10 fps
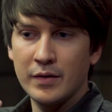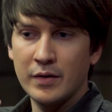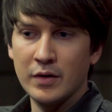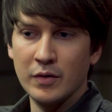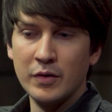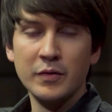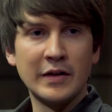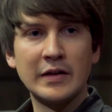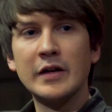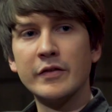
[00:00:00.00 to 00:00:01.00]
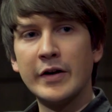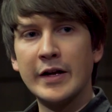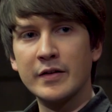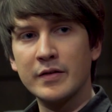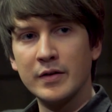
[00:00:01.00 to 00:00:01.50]
using guild
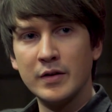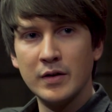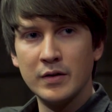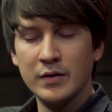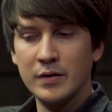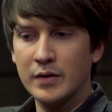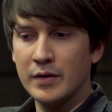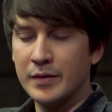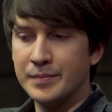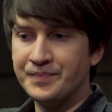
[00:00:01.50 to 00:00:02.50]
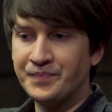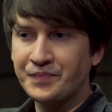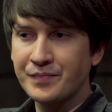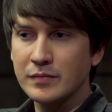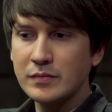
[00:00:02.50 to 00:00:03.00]
ranks in
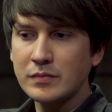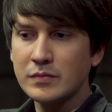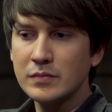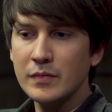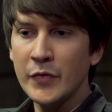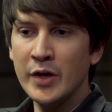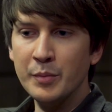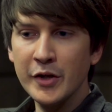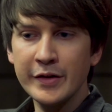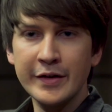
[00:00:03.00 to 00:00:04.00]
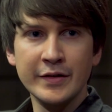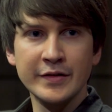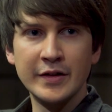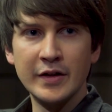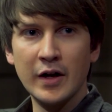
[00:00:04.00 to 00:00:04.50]

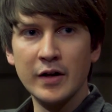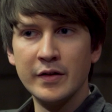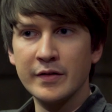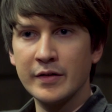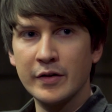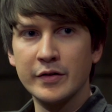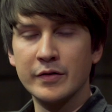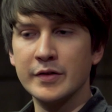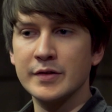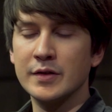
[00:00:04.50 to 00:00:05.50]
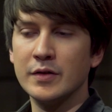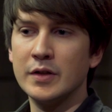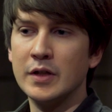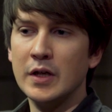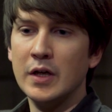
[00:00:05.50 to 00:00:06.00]
buildings and in islands and territories and so
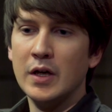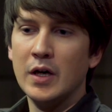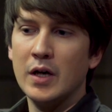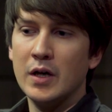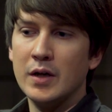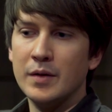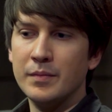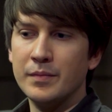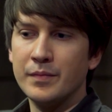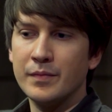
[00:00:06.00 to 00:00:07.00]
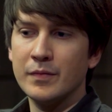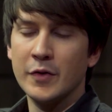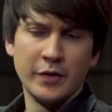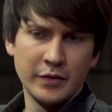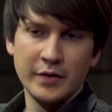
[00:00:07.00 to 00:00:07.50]
on.
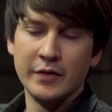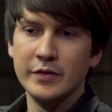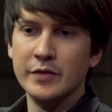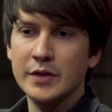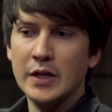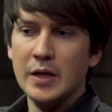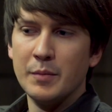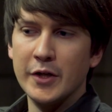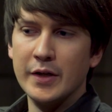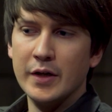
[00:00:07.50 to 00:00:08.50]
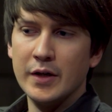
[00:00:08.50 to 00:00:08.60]
Well, not territories, but